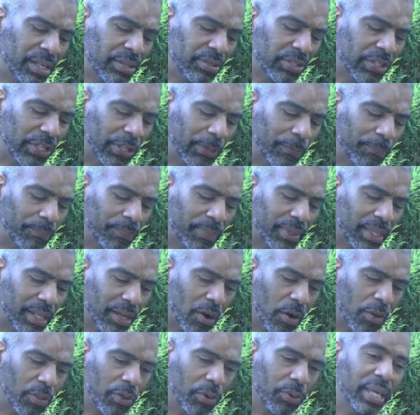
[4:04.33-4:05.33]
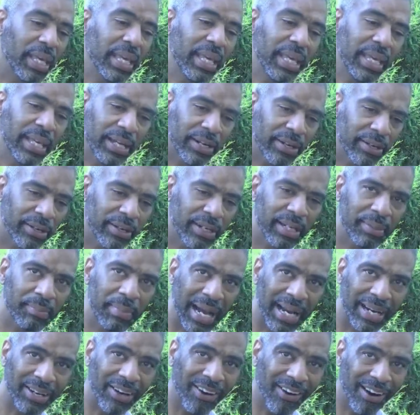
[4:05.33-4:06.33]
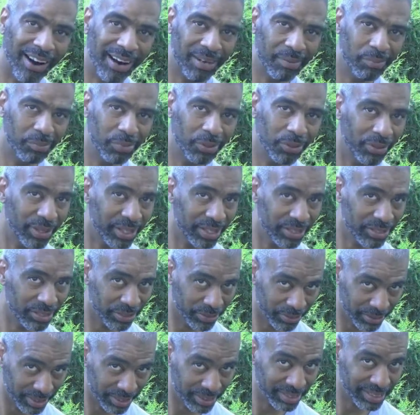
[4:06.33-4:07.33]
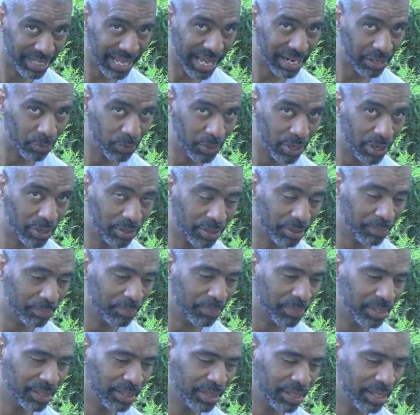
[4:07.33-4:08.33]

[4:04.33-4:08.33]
So, although here in my garden, bull thistle is not a welcome